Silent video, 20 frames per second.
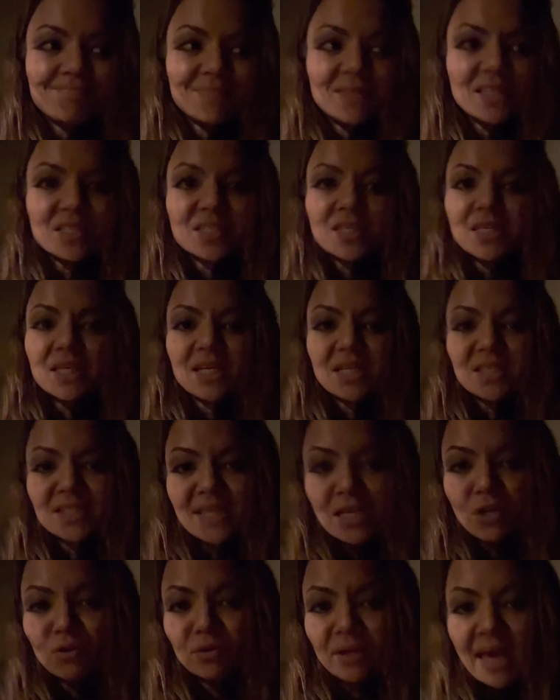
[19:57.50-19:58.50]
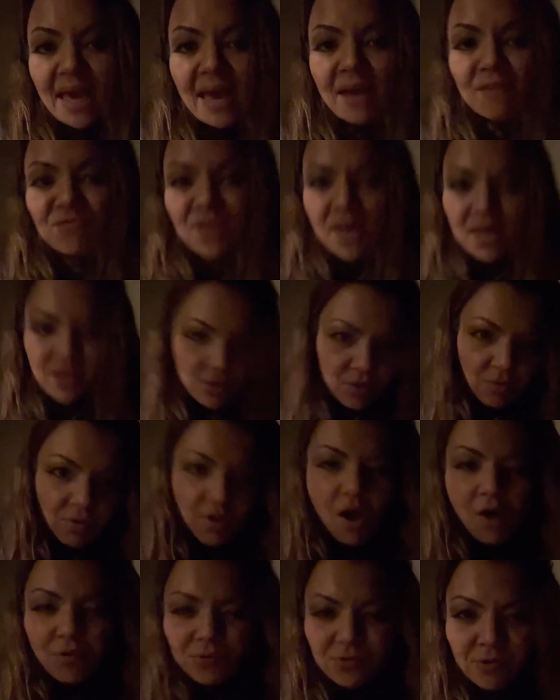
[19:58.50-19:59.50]
See, because they don't have that in their
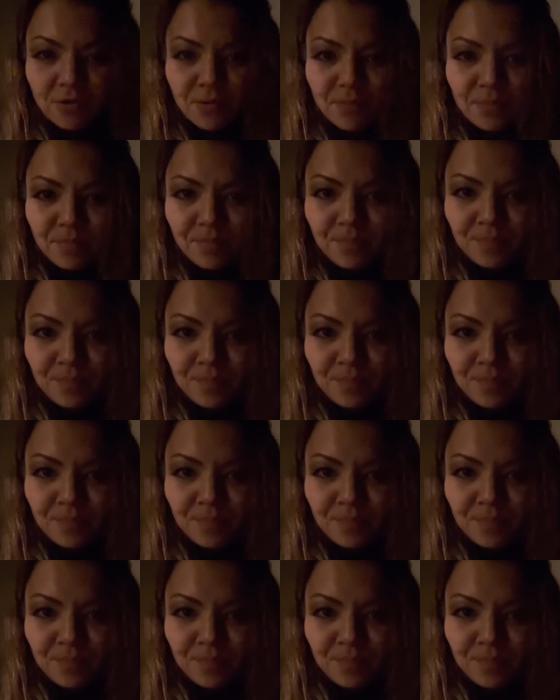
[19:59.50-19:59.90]
culture.